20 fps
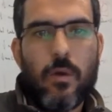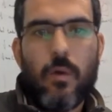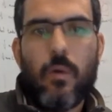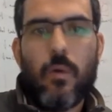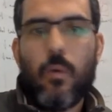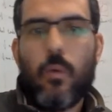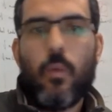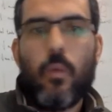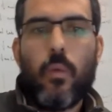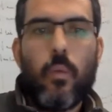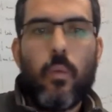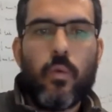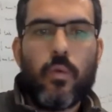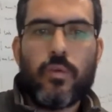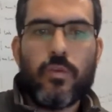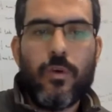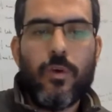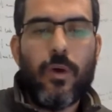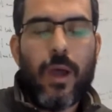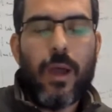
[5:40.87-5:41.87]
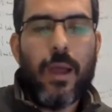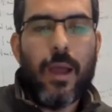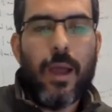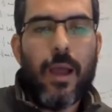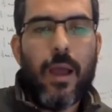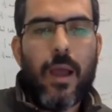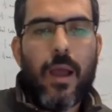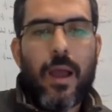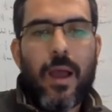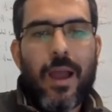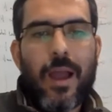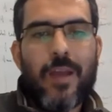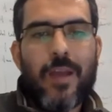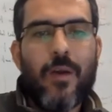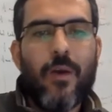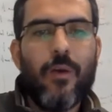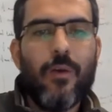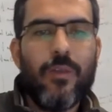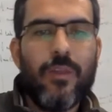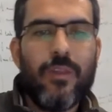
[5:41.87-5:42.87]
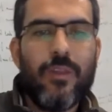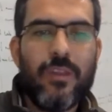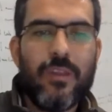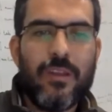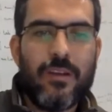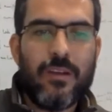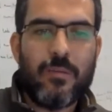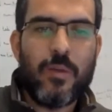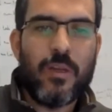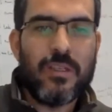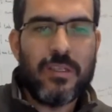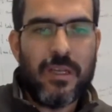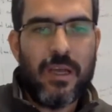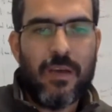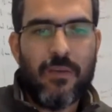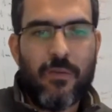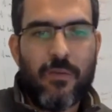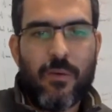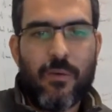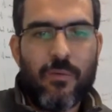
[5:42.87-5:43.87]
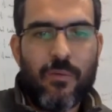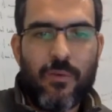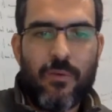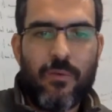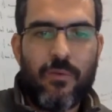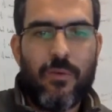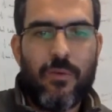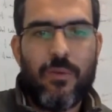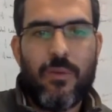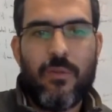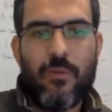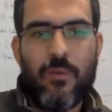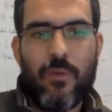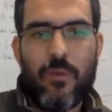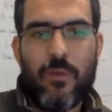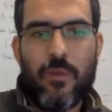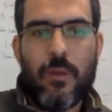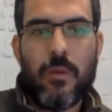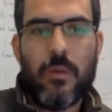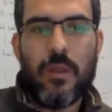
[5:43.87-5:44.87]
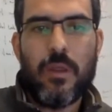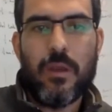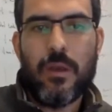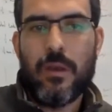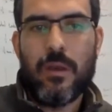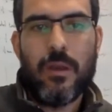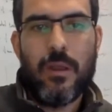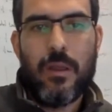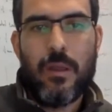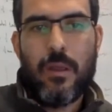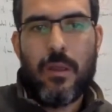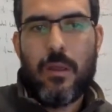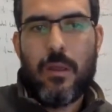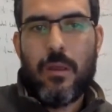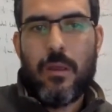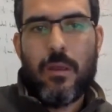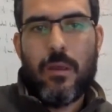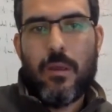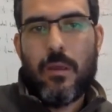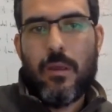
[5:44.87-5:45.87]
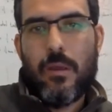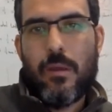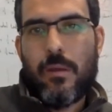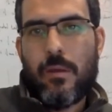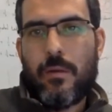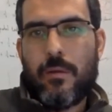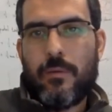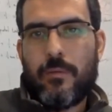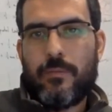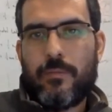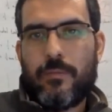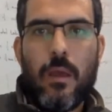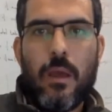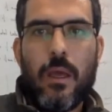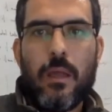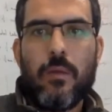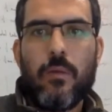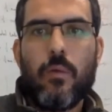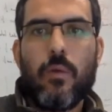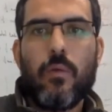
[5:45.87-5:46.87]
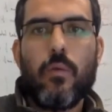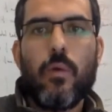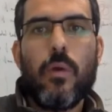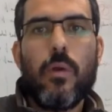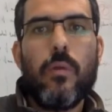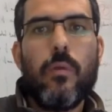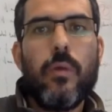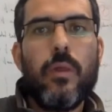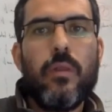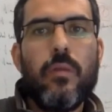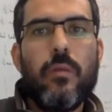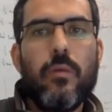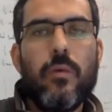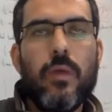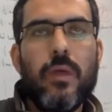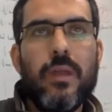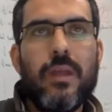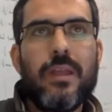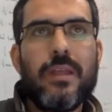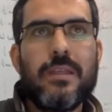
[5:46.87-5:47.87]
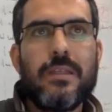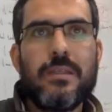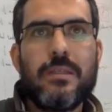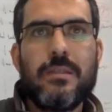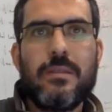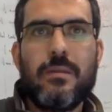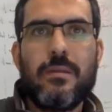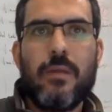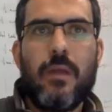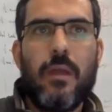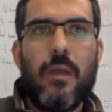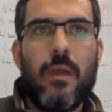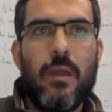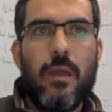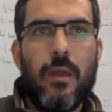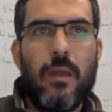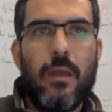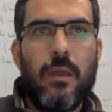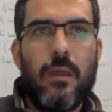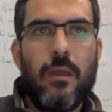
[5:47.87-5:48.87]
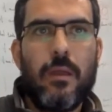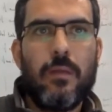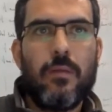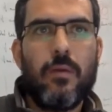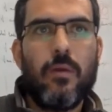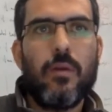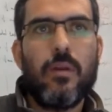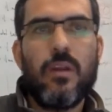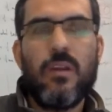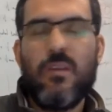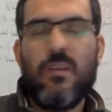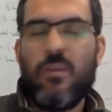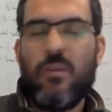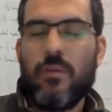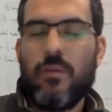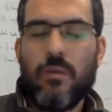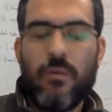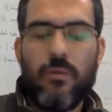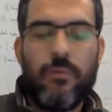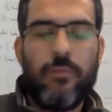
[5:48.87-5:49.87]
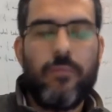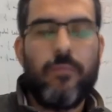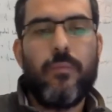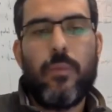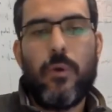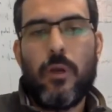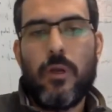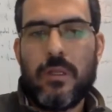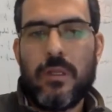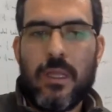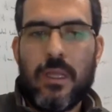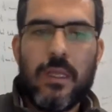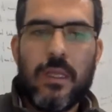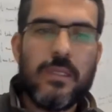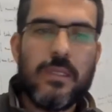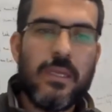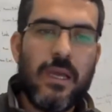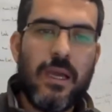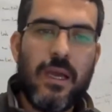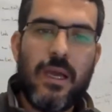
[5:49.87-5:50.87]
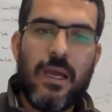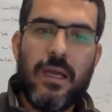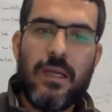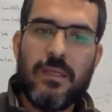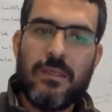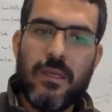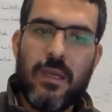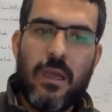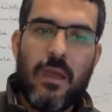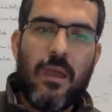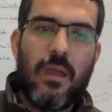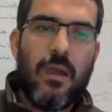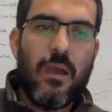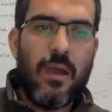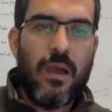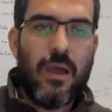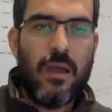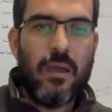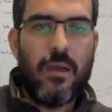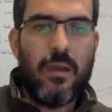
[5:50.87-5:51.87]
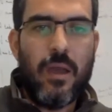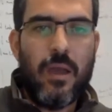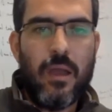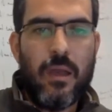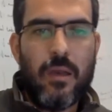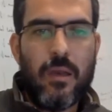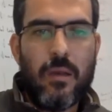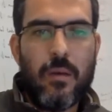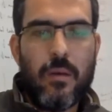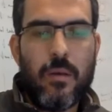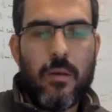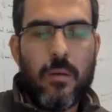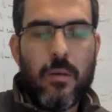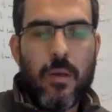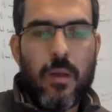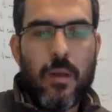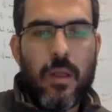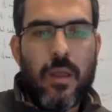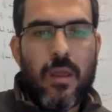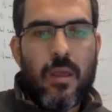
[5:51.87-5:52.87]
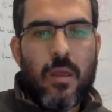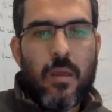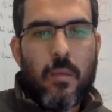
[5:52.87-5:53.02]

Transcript: So I know the Data Transparency Lab from the beginning. And what we doing is talking in front of politicians and